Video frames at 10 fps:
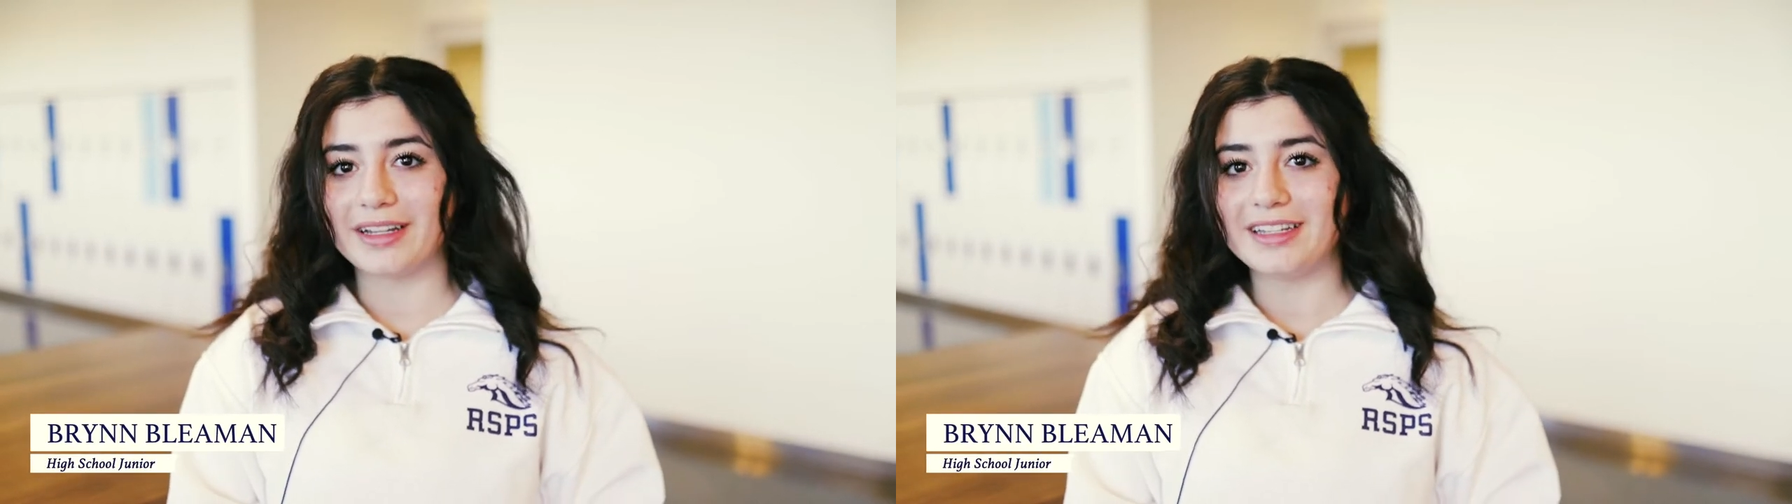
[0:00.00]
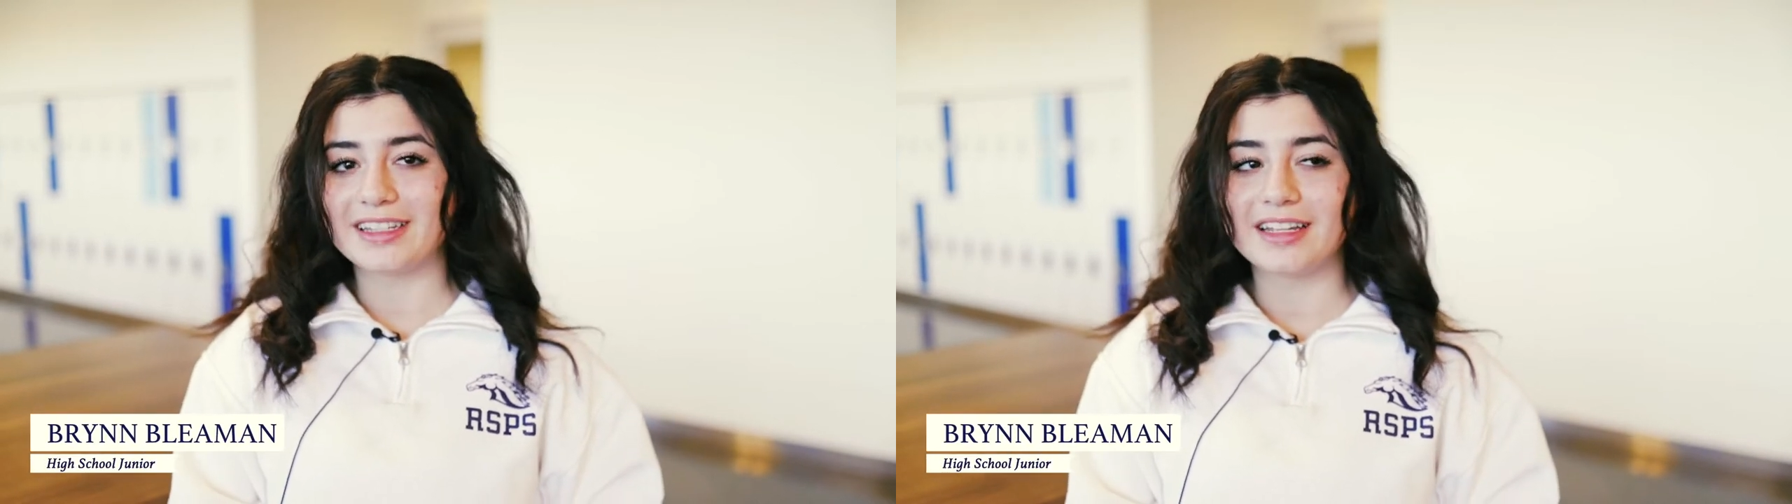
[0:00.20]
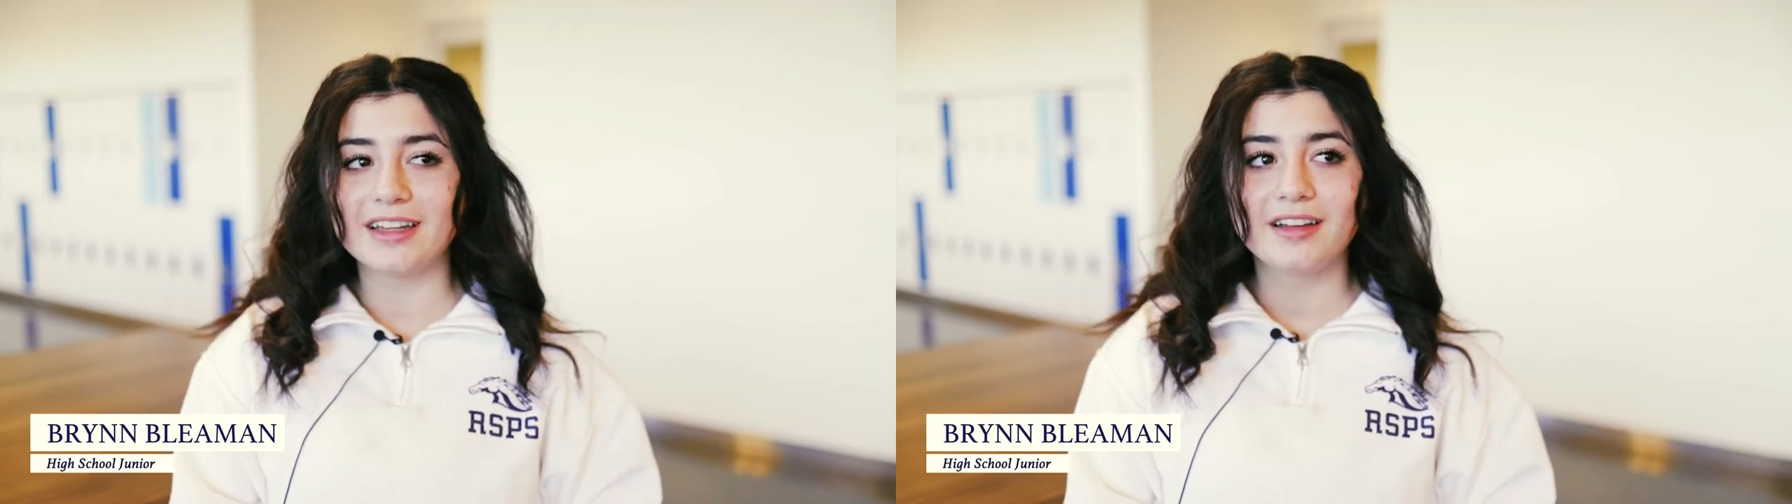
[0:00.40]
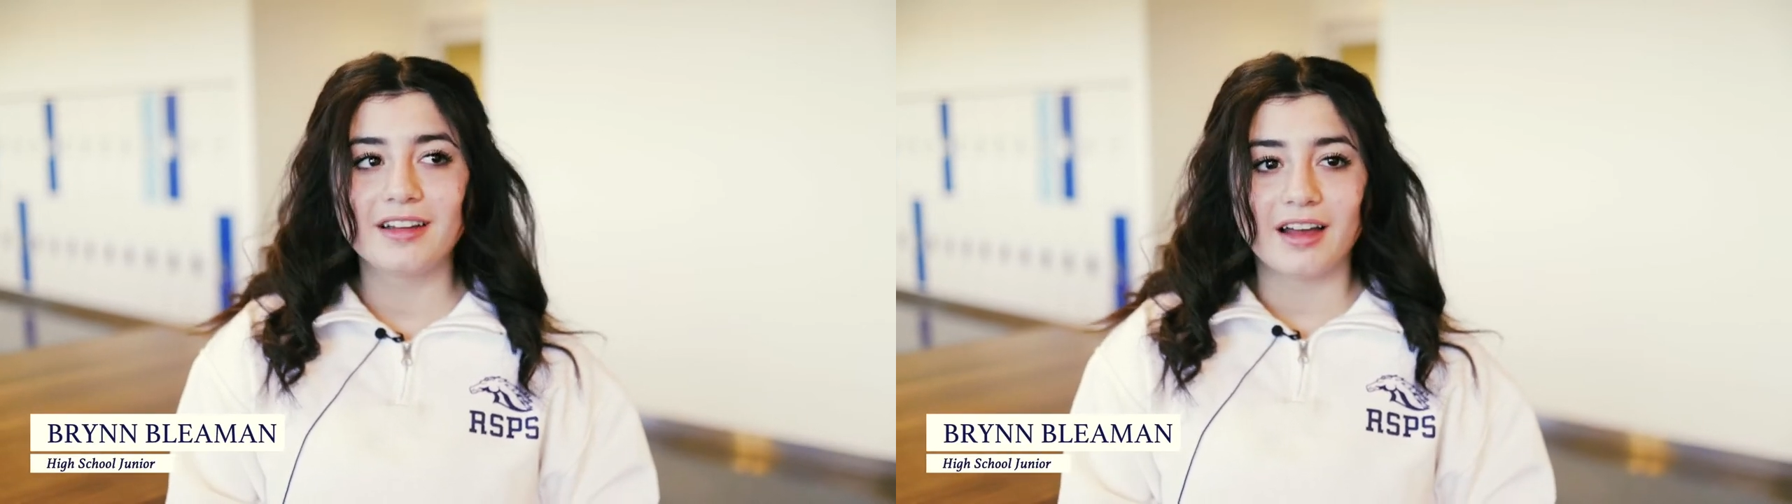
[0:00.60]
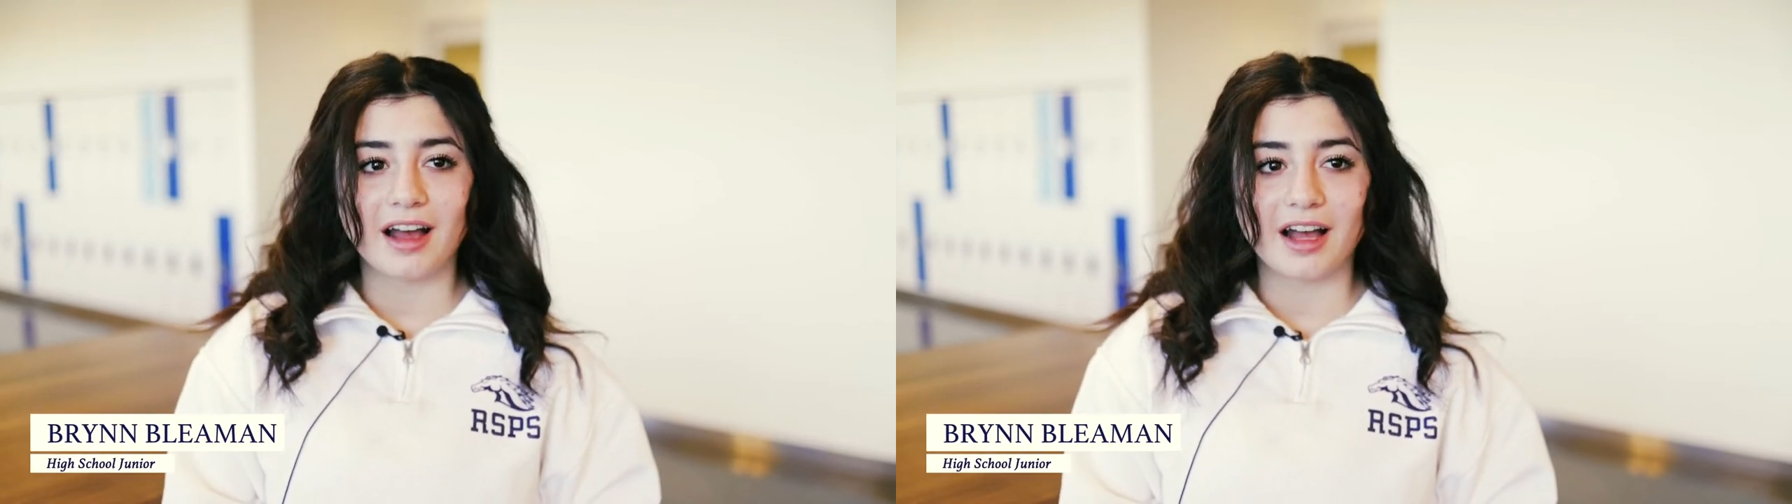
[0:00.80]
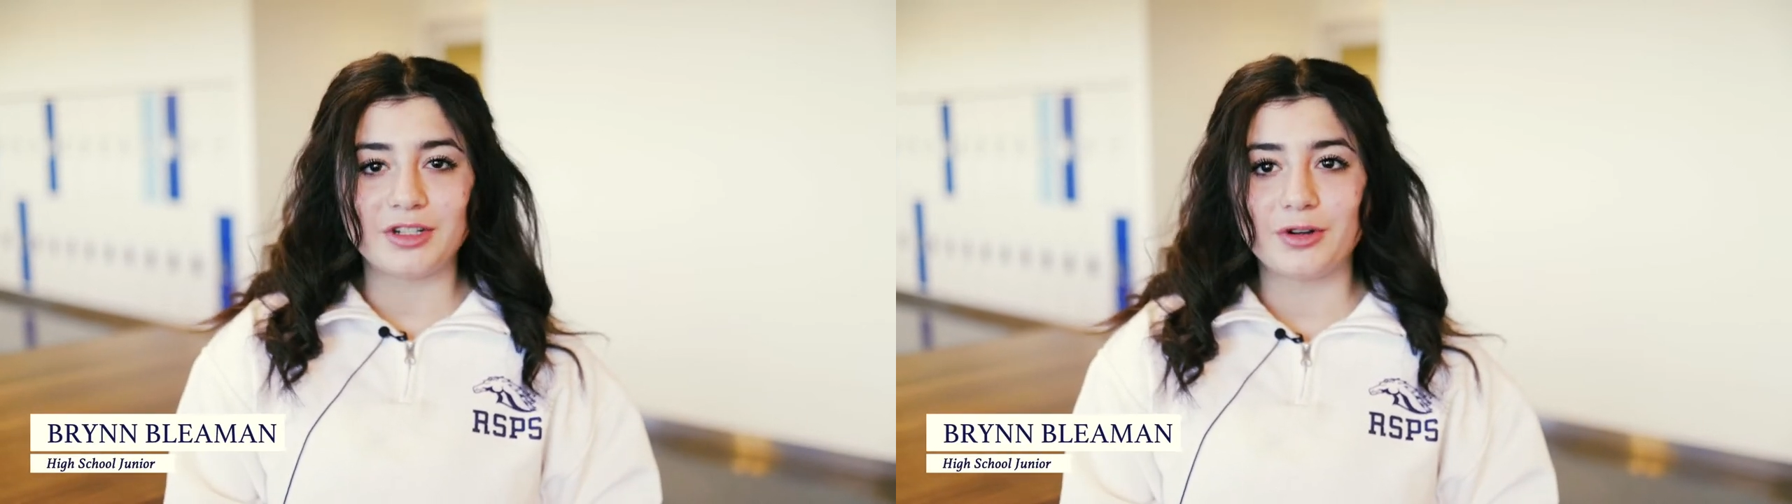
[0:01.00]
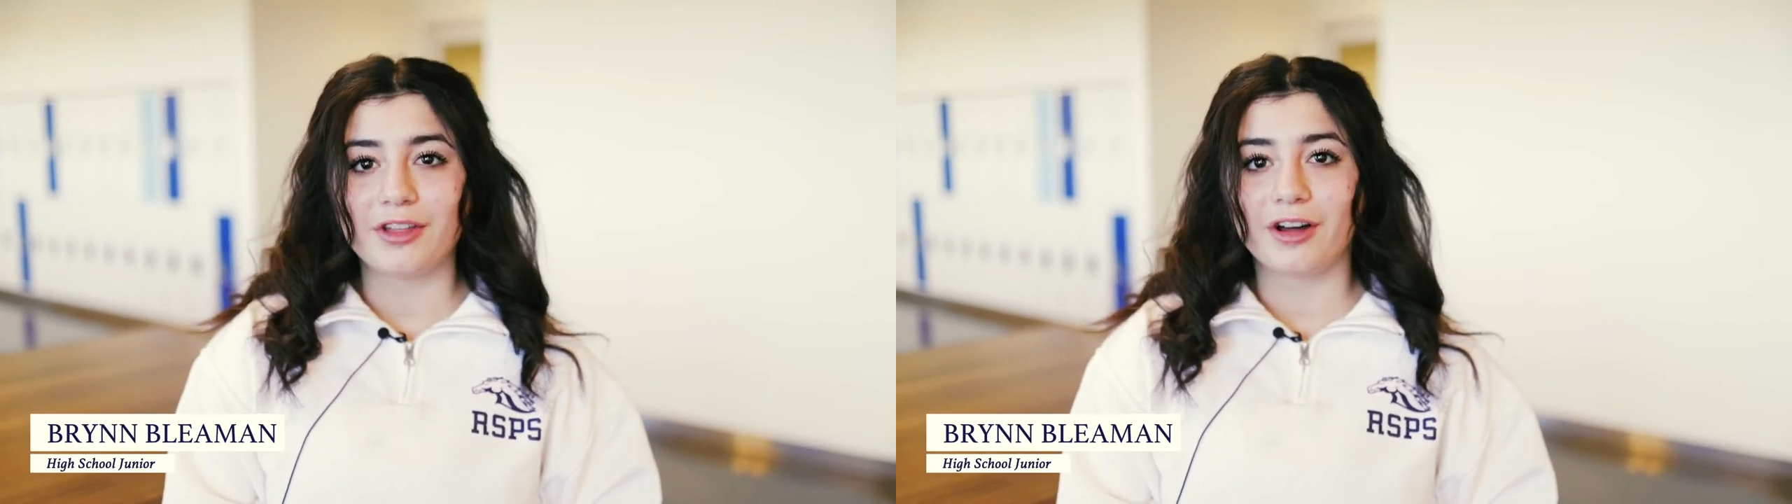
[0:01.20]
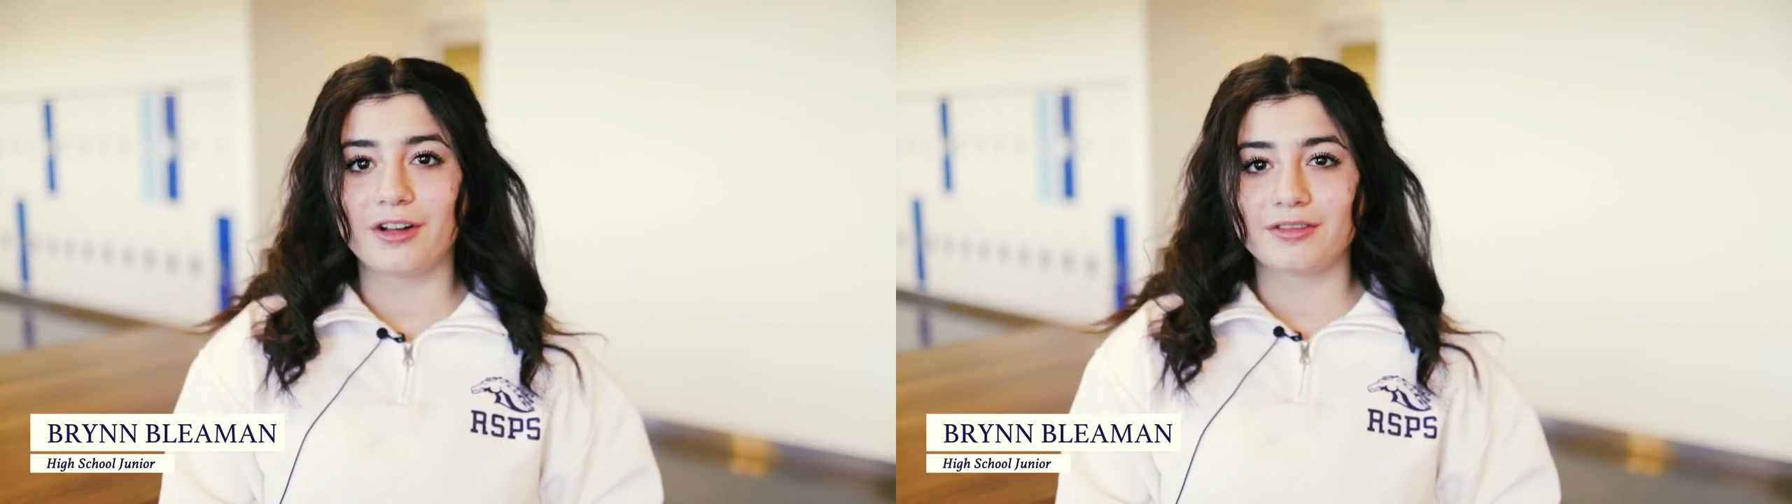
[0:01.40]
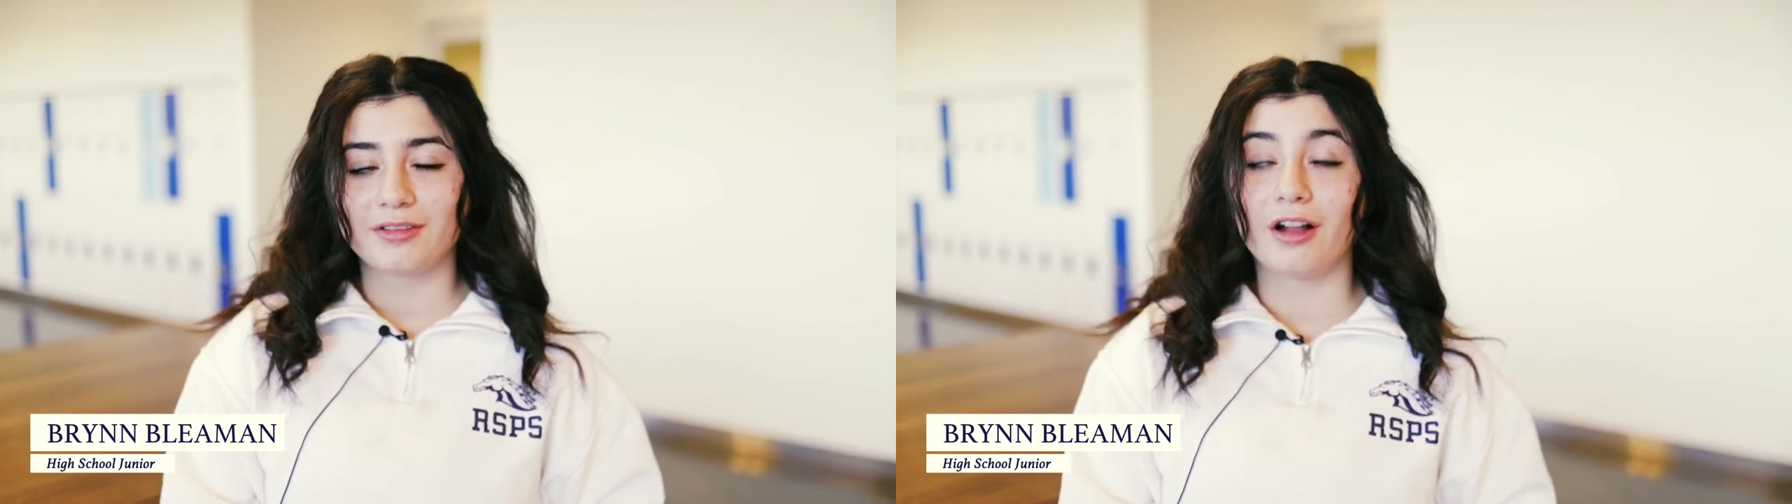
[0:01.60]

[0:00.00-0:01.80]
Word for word: easy uh, due to the, all,